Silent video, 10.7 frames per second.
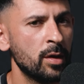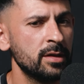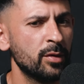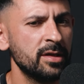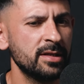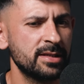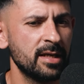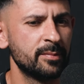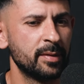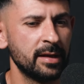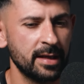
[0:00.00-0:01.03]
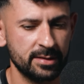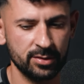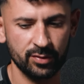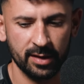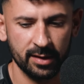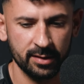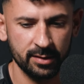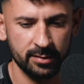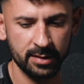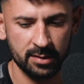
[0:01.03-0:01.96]
When you said Billy gets a drink,
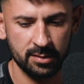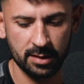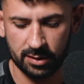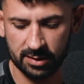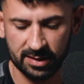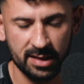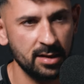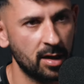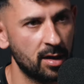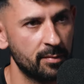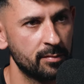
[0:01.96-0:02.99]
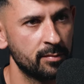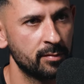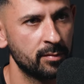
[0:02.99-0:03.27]
and did you see your arm?